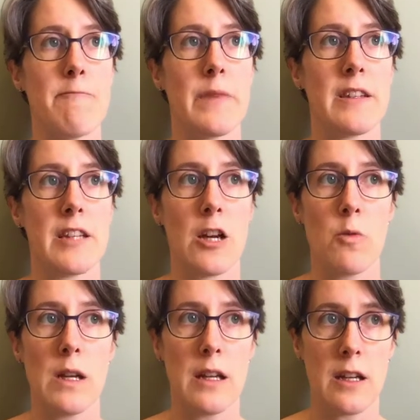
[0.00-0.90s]
So
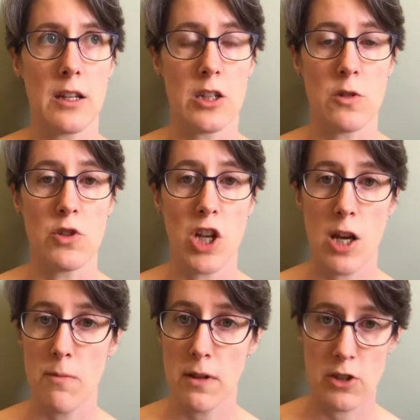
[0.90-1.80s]
we can do
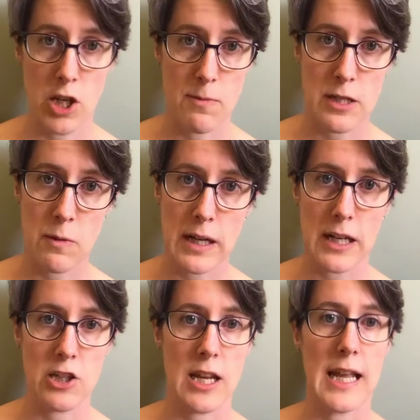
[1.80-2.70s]
German, German to
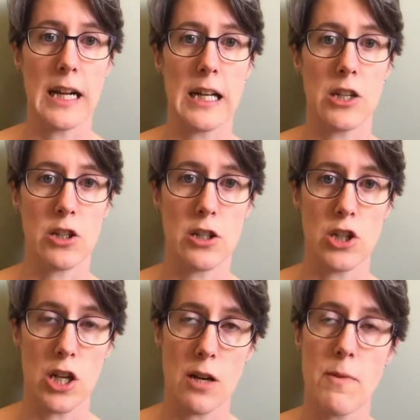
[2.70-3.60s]
English, English to
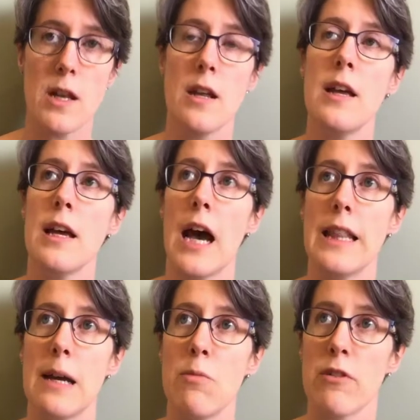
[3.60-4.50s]
German, and
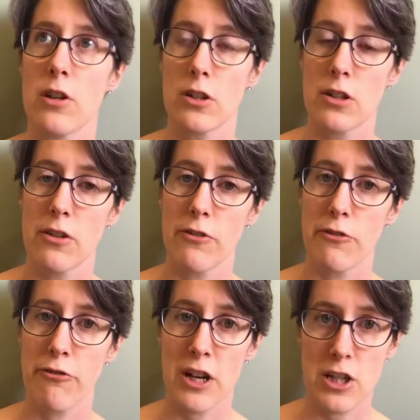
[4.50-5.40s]
then we've got
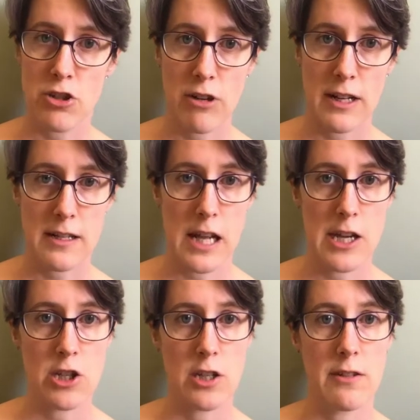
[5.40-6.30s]
French
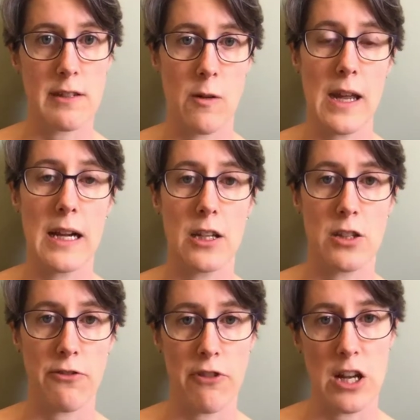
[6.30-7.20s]
translation, so English to
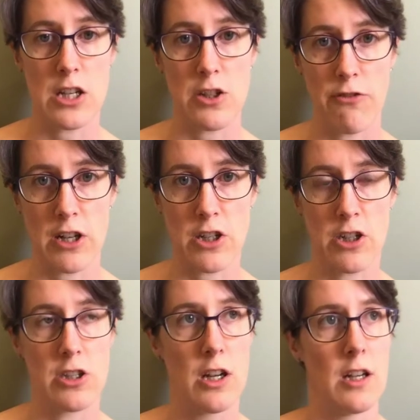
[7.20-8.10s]
French,
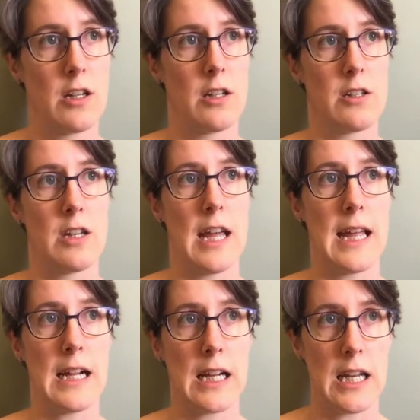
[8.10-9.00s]
French to
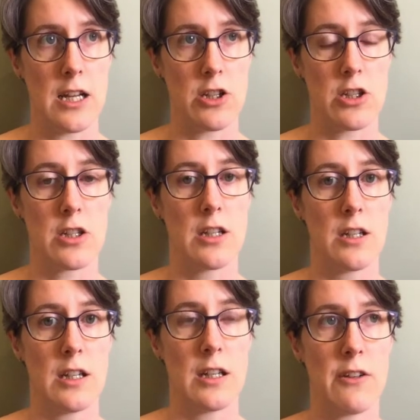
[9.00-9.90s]
English,
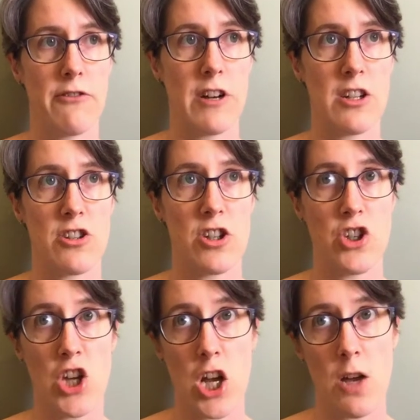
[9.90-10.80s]
French to
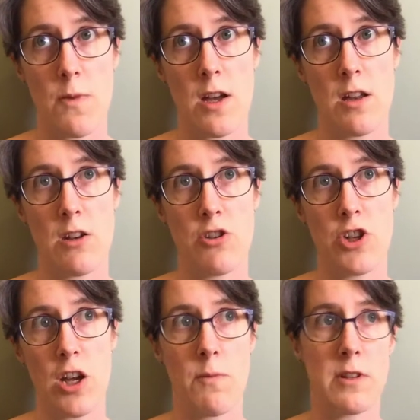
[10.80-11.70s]
German,
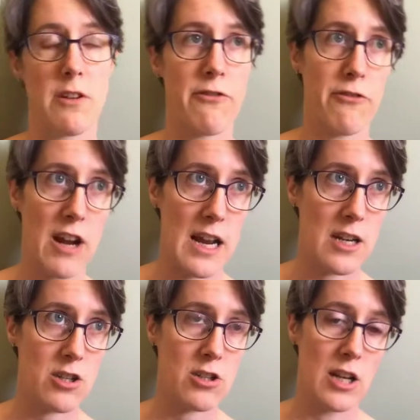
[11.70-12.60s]
German to
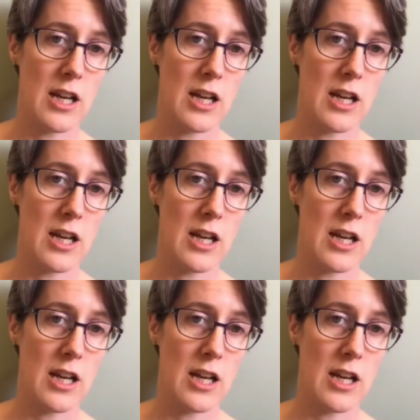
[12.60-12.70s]
French,